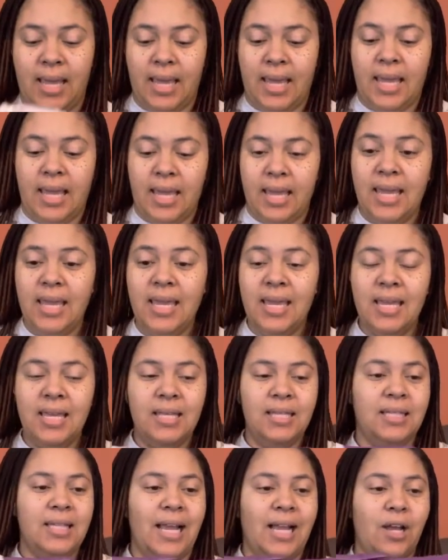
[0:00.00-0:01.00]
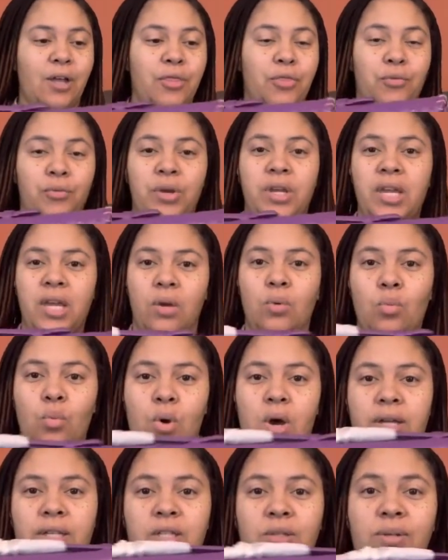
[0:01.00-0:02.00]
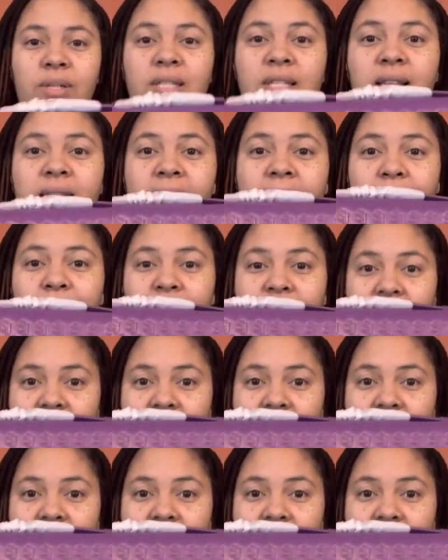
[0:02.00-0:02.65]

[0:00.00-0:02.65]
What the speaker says: It is like a 3-in-1. So it's a laptop